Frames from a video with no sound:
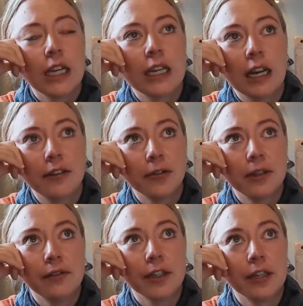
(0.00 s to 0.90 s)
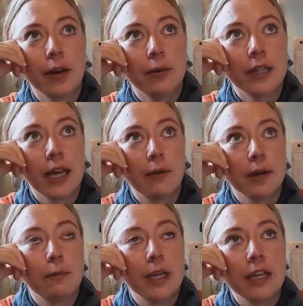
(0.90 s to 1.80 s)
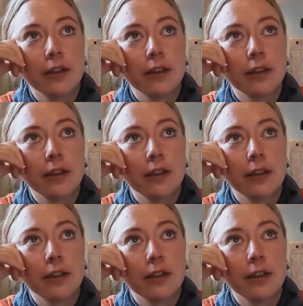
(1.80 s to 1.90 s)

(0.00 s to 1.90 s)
and I don't even know what that would be.